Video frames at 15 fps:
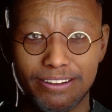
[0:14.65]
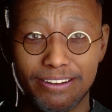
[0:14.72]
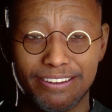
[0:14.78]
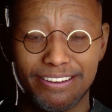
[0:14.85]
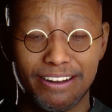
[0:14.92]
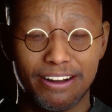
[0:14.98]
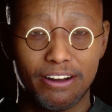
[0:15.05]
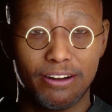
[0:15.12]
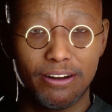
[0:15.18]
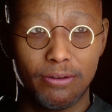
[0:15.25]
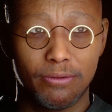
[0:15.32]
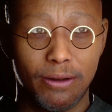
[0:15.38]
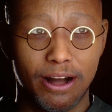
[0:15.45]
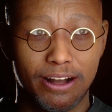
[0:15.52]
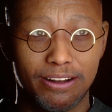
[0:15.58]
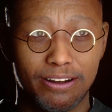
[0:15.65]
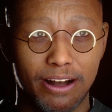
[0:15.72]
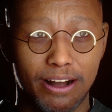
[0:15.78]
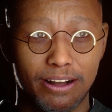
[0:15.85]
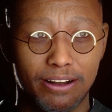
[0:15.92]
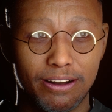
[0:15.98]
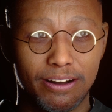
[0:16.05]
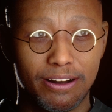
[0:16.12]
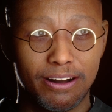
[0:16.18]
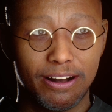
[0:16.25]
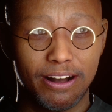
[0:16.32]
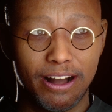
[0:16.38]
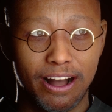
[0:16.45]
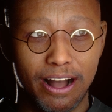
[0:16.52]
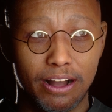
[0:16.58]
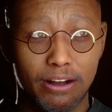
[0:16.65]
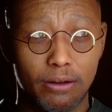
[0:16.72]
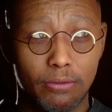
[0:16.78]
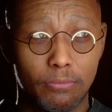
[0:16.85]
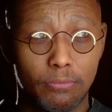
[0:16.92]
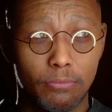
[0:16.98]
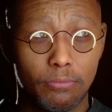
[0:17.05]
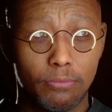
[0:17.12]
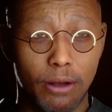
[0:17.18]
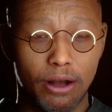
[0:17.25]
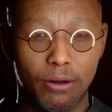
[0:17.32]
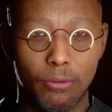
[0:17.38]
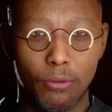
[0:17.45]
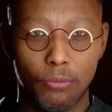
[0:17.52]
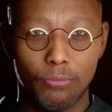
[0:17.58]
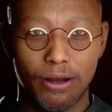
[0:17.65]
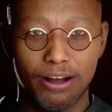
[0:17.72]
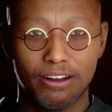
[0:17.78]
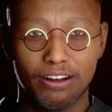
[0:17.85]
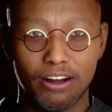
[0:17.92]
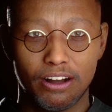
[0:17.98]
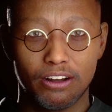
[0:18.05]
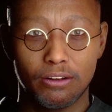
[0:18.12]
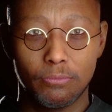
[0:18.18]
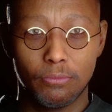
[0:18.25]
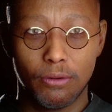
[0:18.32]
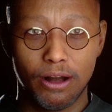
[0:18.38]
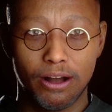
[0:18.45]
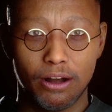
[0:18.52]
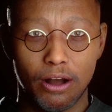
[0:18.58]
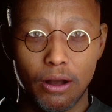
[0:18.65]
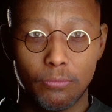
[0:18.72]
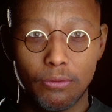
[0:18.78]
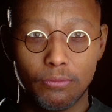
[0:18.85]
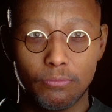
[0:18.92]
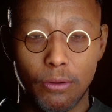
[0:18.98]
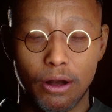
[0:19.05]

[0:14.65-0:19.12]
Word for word: considering the fact that I've been through my share of breakups.